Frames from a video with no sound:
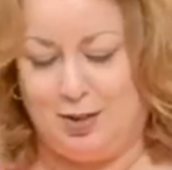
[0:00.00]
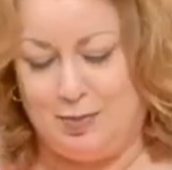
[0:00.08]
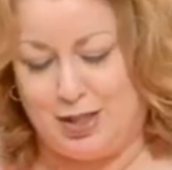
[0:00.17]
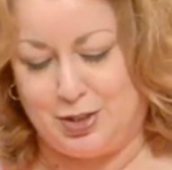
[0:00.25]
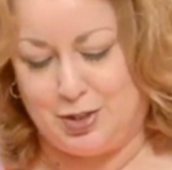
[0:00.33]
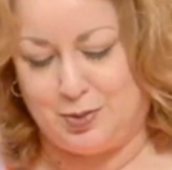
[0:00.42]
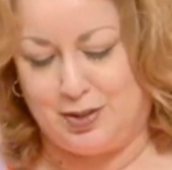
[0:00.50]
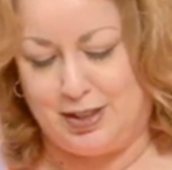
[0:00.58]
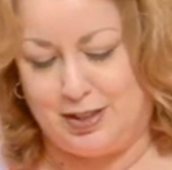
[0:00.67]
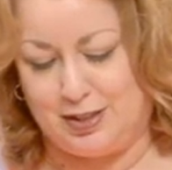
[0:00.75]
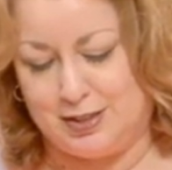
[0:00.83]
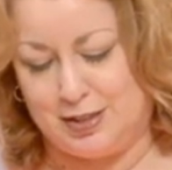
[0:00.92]
want to make sure
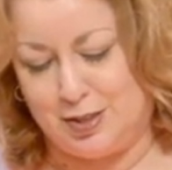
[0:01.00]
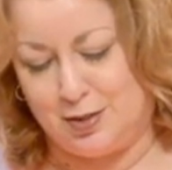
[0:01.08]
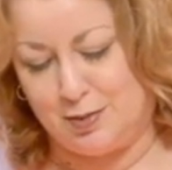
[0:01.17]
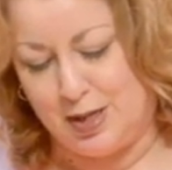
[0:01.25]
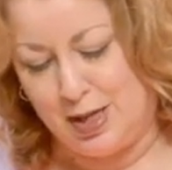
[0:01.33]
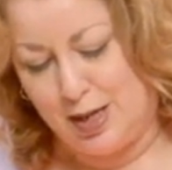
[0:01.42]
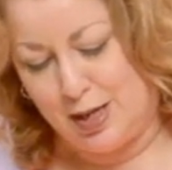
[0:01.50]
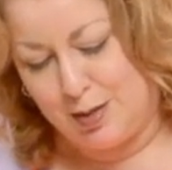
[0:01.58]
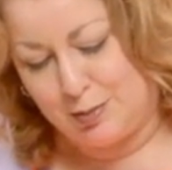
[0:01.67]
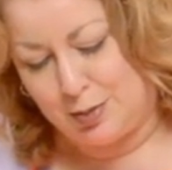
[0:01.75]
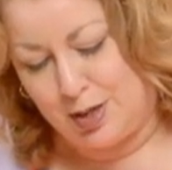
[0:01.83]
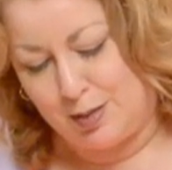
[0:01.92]
that there's no
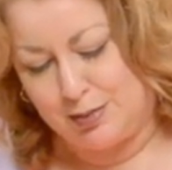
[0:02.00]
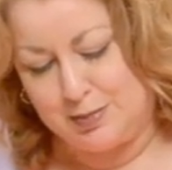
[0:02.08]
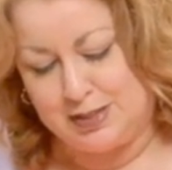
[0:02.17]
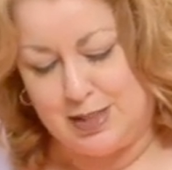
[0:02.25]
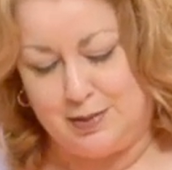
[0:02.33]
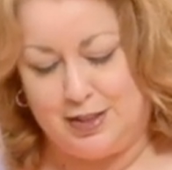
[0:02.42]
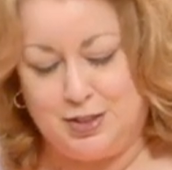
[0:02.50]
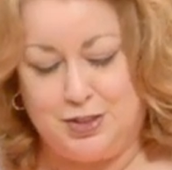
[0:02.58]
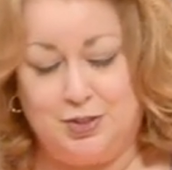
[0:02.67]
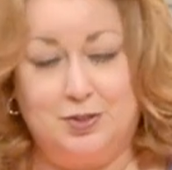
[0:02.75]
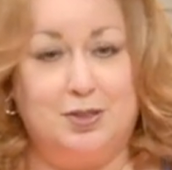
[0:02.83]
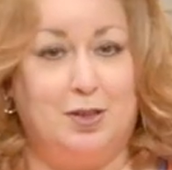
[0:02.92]
problems, no
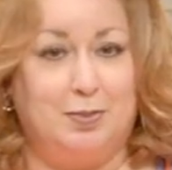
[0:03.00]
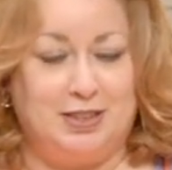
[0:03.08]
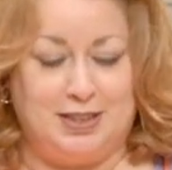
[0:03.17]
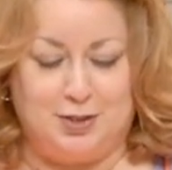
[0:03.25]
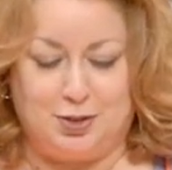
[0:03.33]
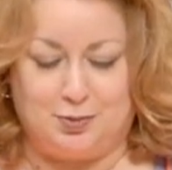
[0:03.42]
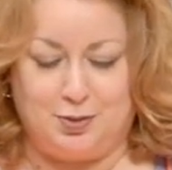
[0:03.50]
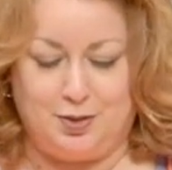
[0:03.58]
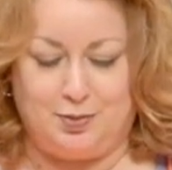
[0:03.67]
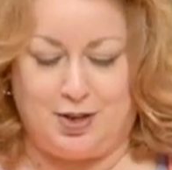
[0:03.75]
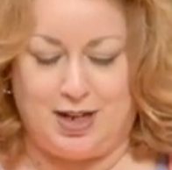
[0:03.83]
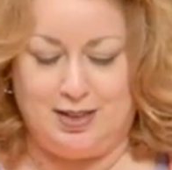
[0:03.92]
issues, no potential
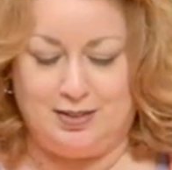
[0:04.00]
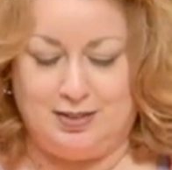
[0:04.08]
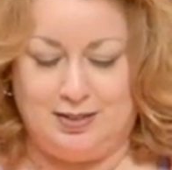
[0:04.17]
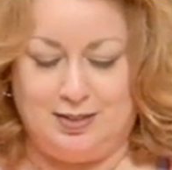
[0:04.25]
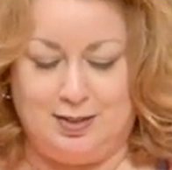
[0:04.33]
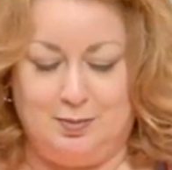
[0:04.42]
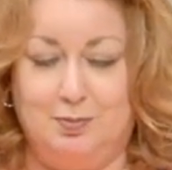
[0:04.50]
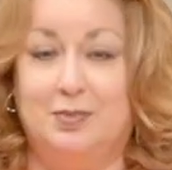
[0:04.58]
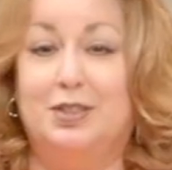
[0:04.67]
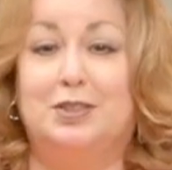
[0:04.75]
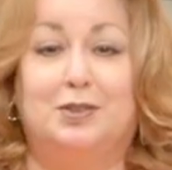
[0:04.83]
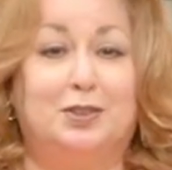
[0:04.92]
root rot.
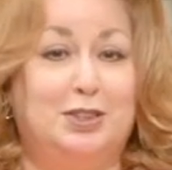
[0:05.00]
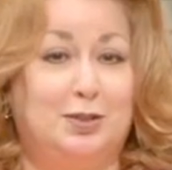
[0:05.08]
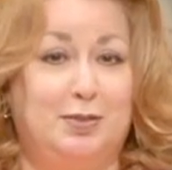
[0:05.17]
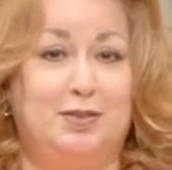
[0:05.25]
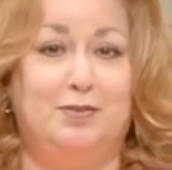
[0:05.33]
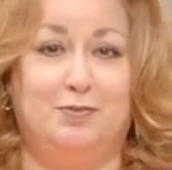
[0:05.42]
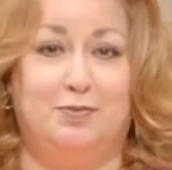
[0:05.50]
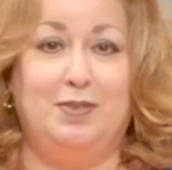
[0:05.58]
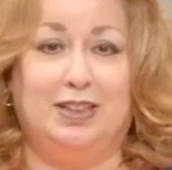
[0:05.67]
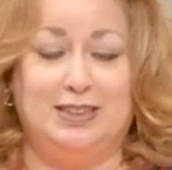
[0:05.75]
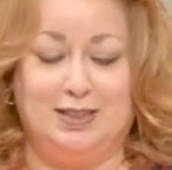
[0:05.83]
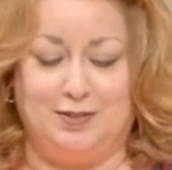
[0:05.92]
The soil should be
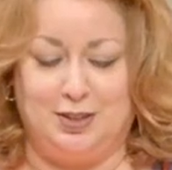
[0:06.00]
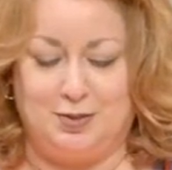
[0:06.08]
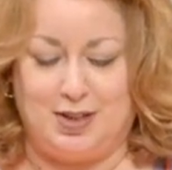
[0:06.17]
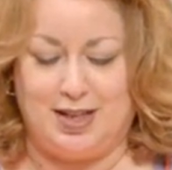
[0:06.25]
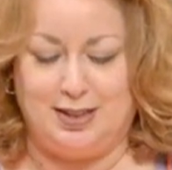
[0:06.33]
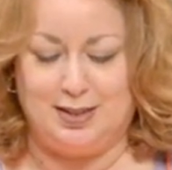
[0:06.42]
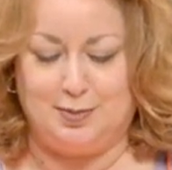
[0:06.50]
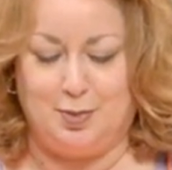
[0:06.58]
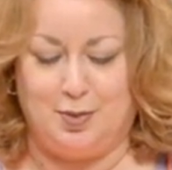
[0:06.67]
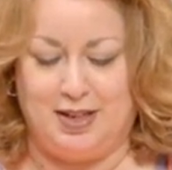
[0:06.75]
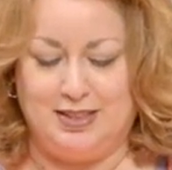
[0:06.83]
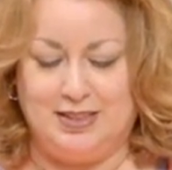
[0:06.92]
relatively dry at this
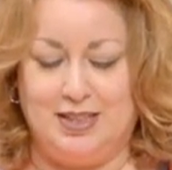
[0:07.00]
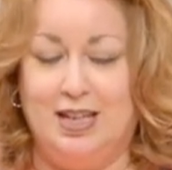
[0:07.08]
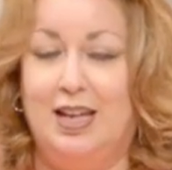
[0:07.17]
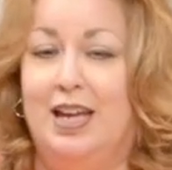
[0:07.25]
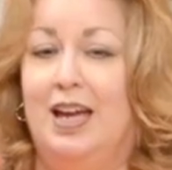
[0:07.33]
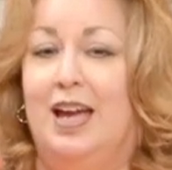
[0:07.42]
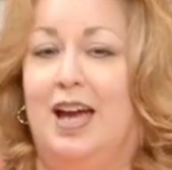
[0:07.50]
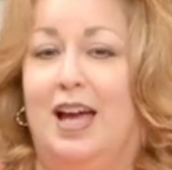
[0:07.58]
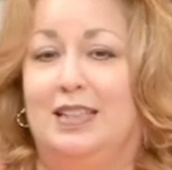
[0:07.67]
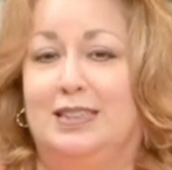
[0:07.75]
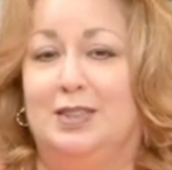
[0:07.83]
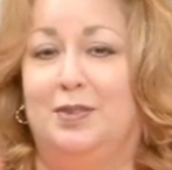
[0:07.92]
point.
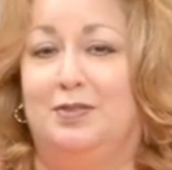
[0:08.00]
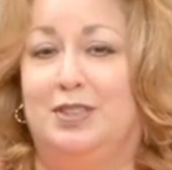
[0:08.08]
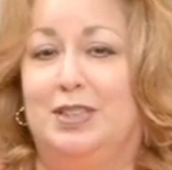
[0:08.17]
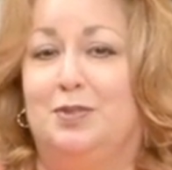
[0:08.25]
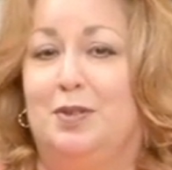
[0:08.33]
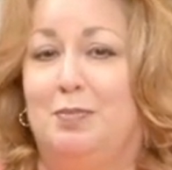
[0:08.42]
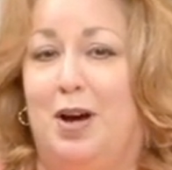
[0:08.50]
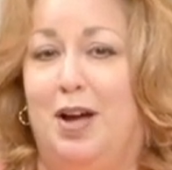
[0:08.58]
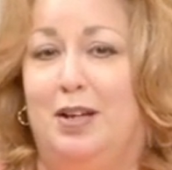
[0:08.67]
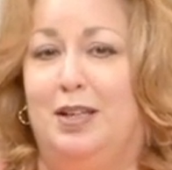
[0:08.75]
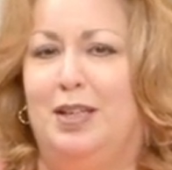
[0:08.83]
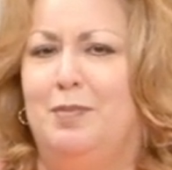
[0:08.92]
Since we've just
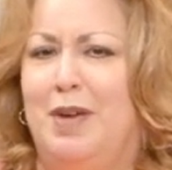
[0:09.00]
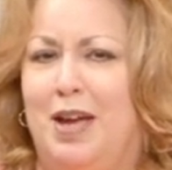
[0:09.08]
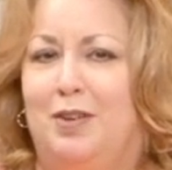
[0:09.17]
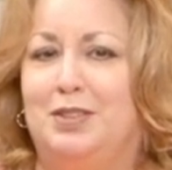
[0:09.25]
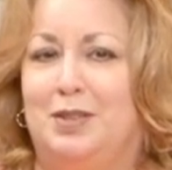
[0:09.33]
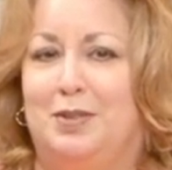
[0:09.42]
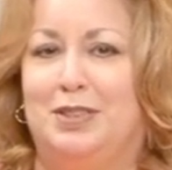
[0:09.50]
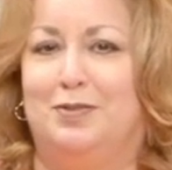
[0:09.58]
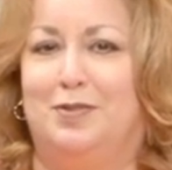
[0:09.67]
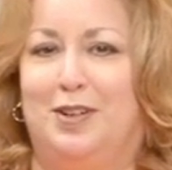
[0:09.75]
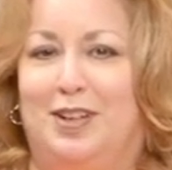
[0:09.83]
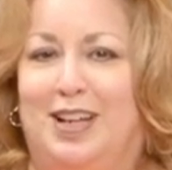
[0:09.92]
repotted it, you may also want to
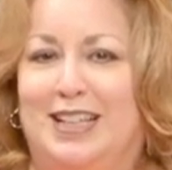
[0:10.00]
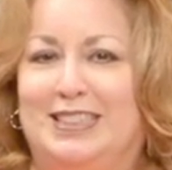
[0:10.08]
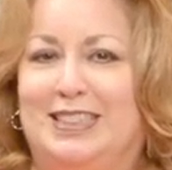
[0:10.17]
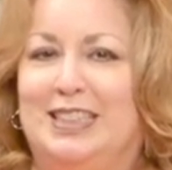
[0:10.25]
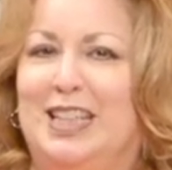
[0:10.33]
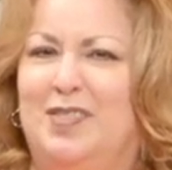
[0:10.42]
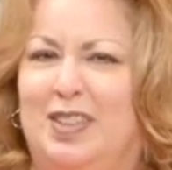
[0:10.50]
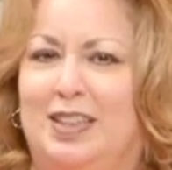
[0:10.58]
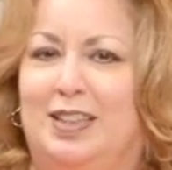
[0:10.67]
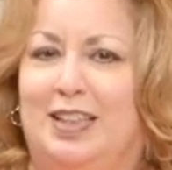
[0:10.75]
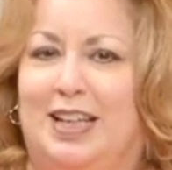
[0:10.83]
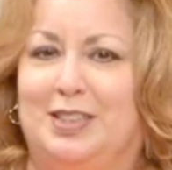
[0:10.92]
fertilize it to give it a
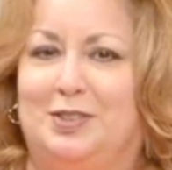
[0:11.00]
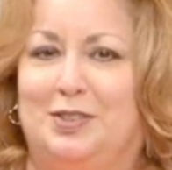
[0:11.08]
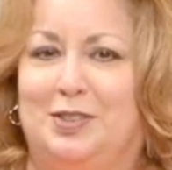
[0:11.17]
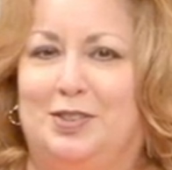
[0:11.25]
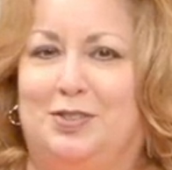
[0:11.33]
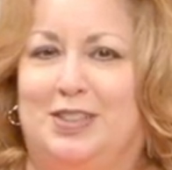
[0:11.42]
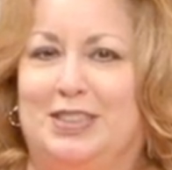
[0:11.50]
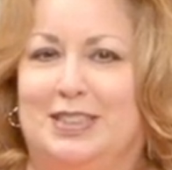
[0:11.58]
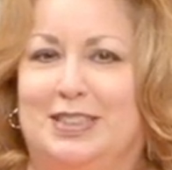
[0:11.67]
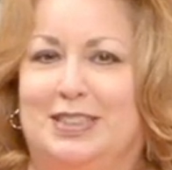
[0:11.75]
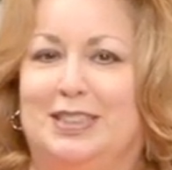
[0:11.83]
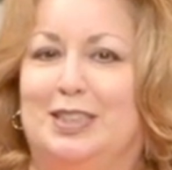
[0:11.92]
little extra
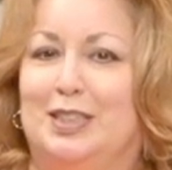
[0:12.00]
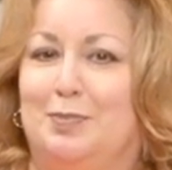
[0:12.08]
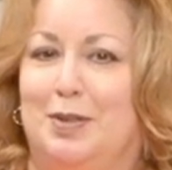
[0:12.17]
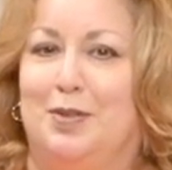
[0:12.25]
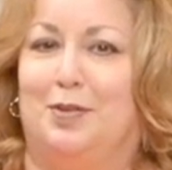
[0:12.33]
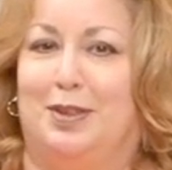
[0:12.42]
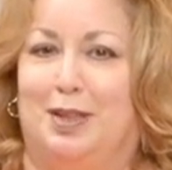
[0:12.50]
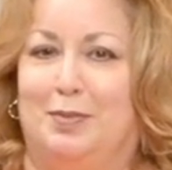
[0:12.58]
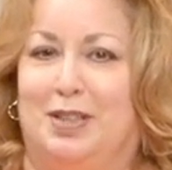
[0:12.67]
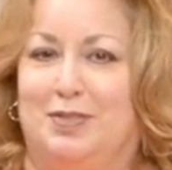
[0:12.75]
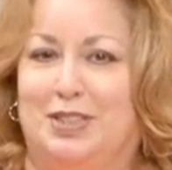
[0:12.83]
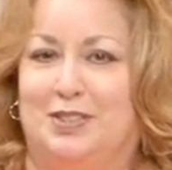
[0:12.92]
nutrition since it's been through a little
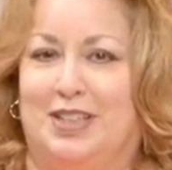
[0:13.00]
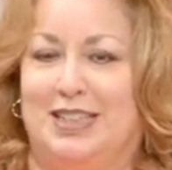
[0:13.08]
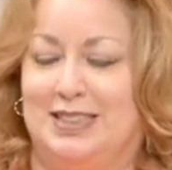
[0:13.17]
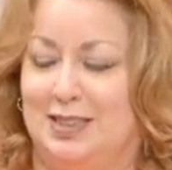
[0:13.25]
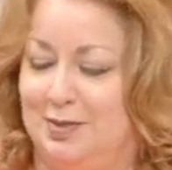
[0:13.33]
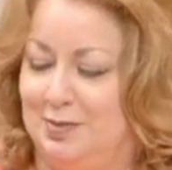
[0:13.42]
bit of a stress.